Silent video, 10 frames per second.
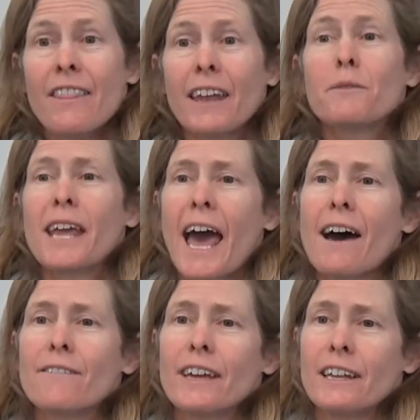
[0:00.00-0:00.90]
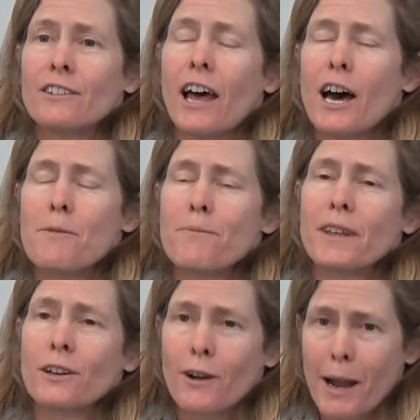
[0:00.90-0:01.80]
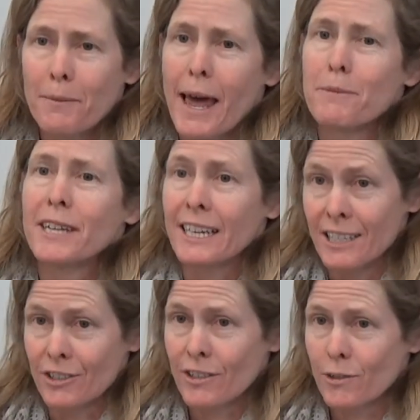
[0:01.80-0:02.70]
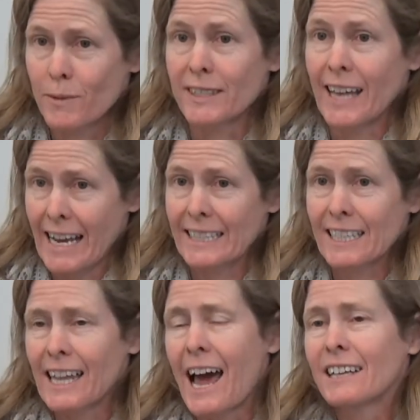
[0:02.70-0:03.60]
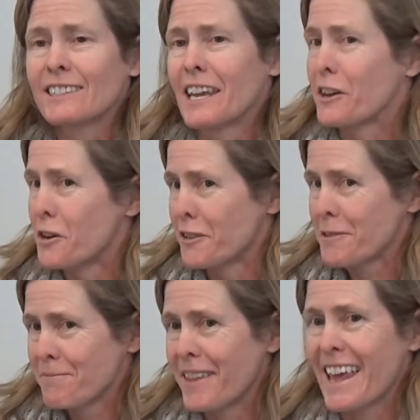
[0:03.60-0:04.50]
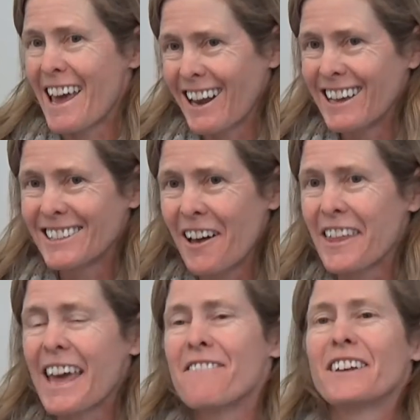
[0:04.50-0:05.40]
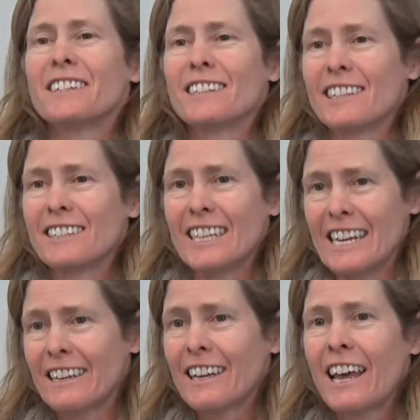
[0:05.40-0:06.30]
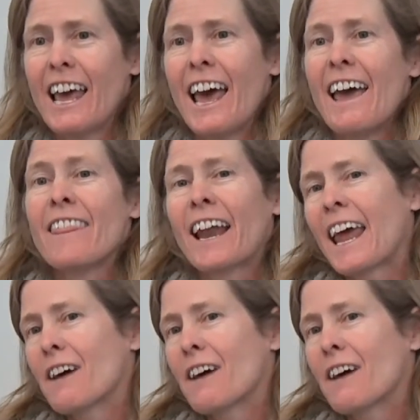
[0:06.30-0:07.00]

Then we have the crime lab technicians from the science class take over. They analyze all the evidence of the scene, and then I